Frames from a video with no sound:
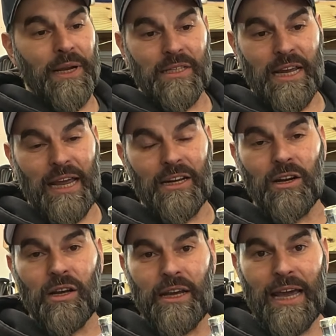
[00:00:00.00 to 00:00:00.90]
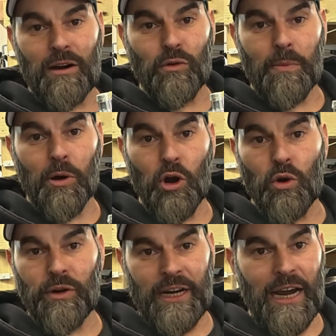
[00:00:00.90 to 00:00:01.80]
because it had a rubber
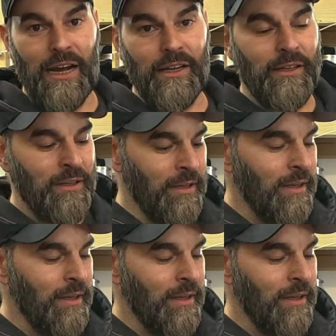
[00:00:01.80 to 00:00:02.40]
O-ring on it.